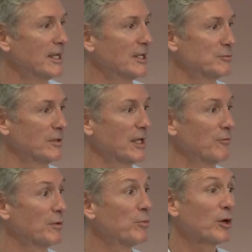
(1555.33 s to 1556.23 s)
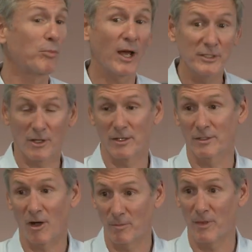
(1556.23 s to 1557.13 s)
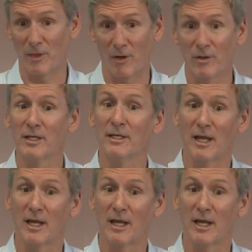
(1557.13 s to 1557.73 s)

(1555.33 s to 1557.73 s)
Is if we put a price on carbon, though,